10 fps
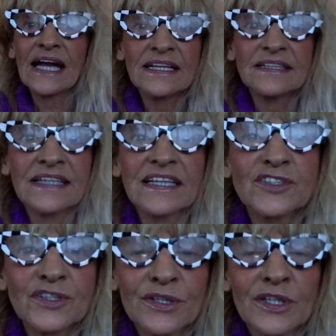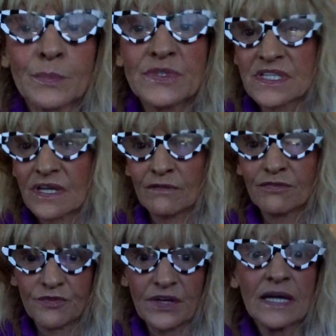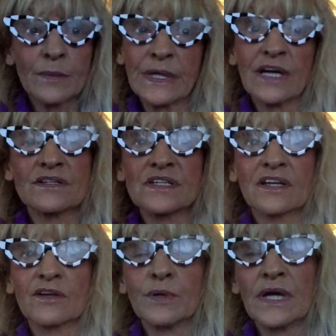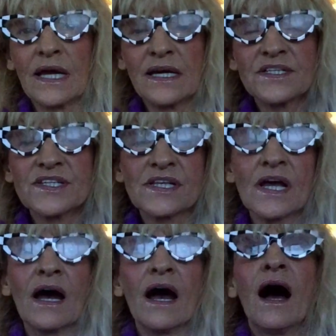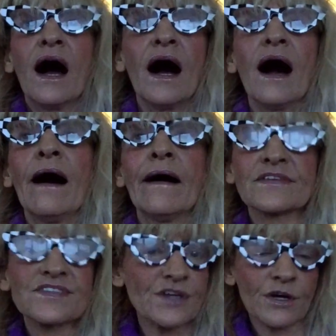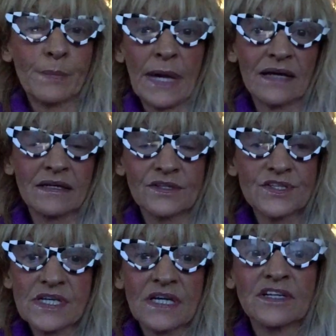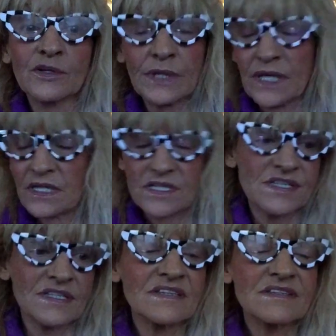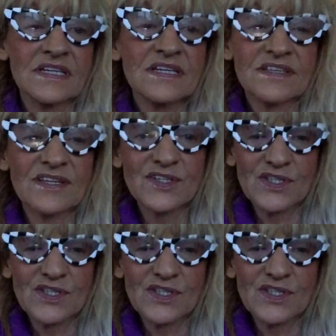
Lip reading: anything termed self-fear, because it creates stuck patterns, it creates diseases.